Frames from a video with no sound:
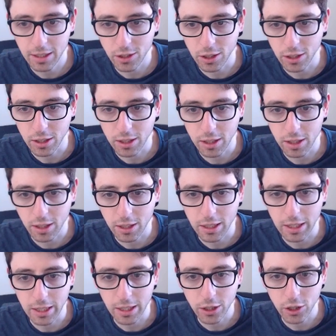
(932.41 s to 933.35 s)
just a
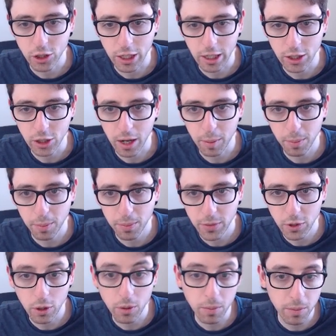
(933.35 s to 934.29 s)
clean exchange up.
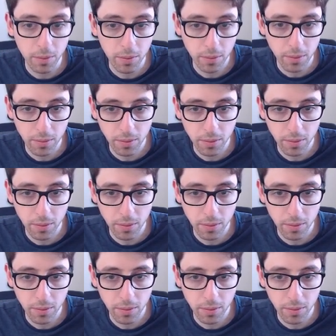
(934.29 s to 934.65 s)
So